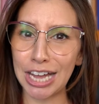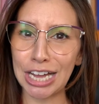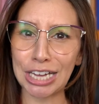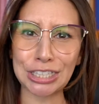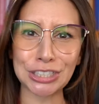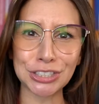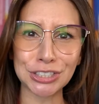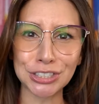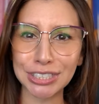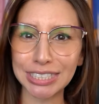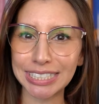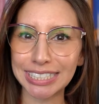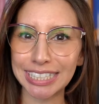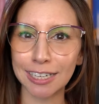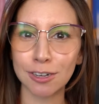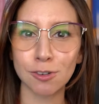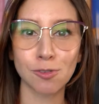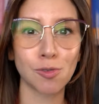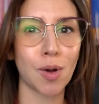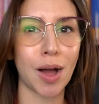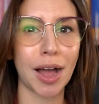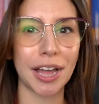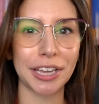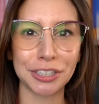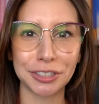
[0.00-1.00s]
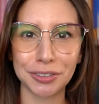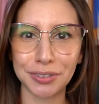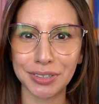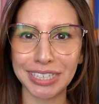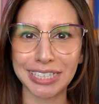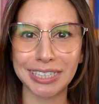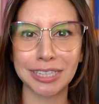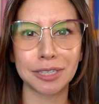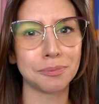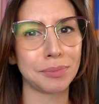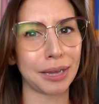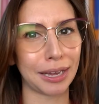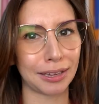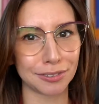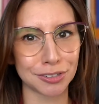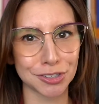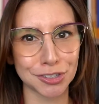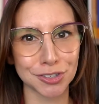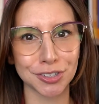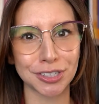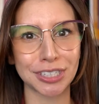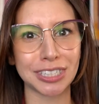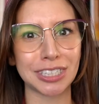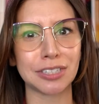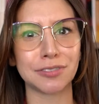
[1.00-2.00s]
Understand why you need the
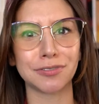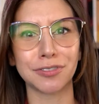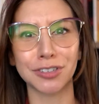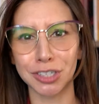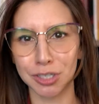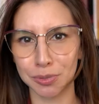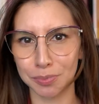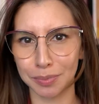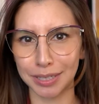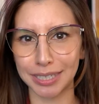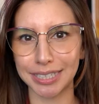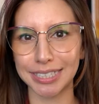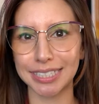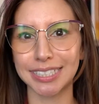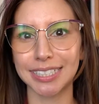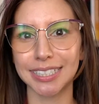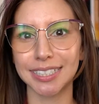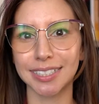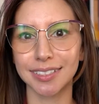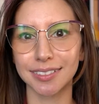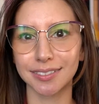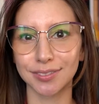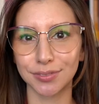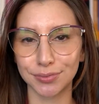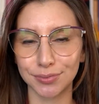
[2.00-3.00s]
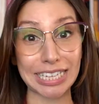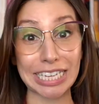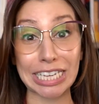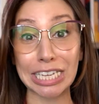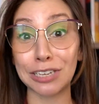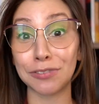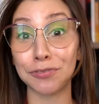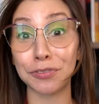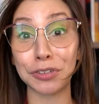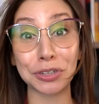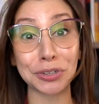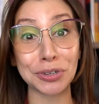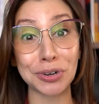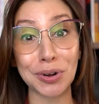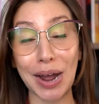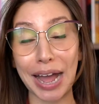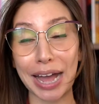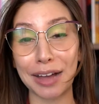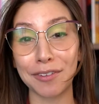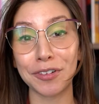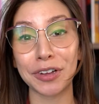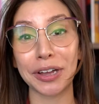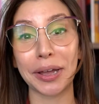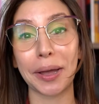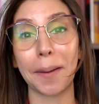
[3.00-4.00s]
boundary in the first place. If you don't
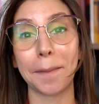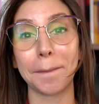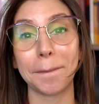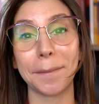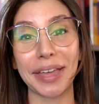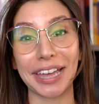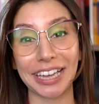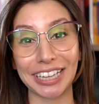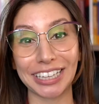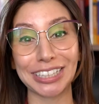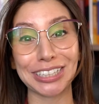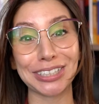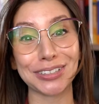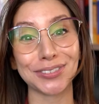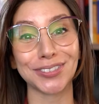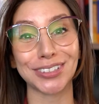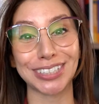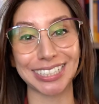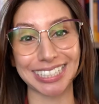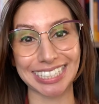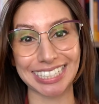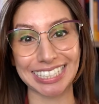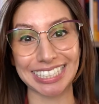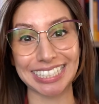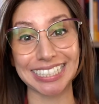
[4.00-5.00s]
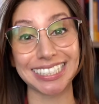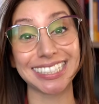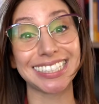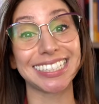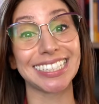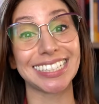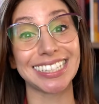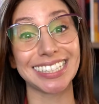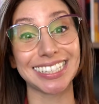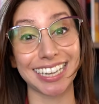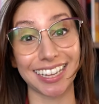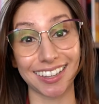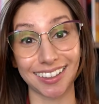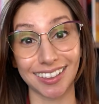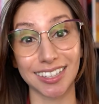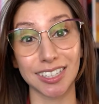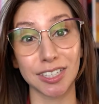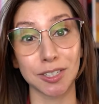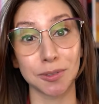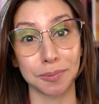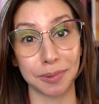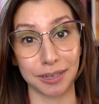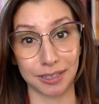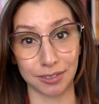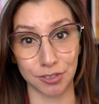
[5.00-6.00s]
have a compelling reason to set this
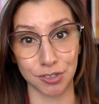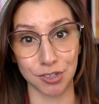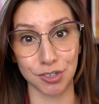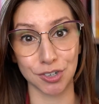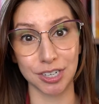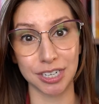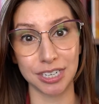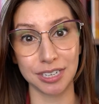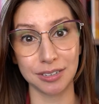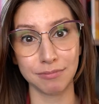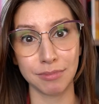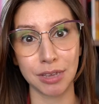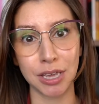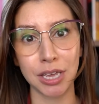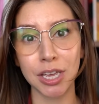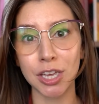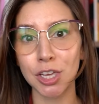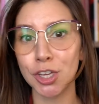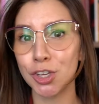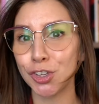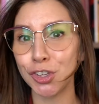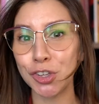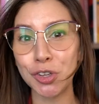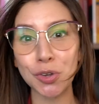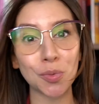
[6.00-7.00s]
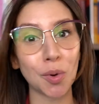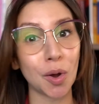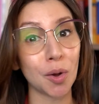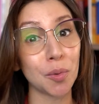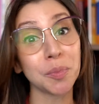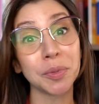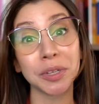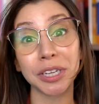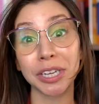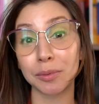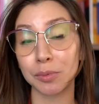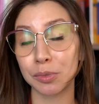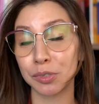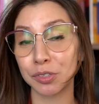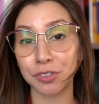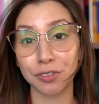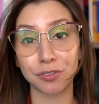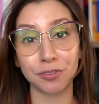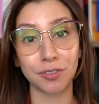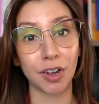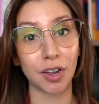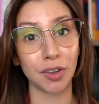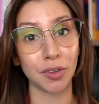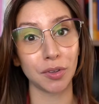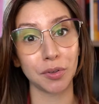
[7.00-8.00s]
boundary, you won't be able to
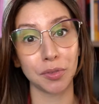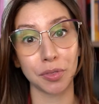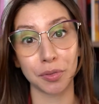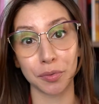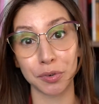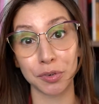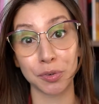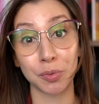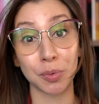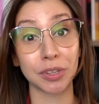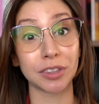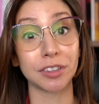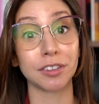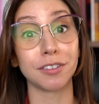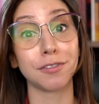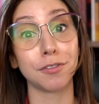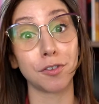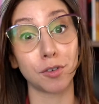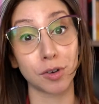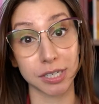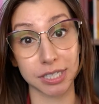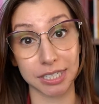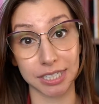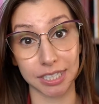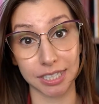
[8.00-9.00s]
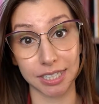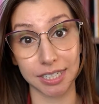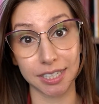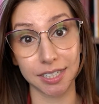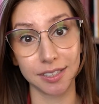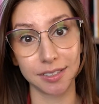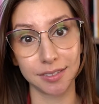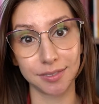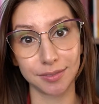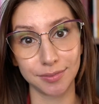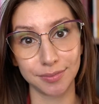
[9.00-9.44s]
follow through with enforcing it.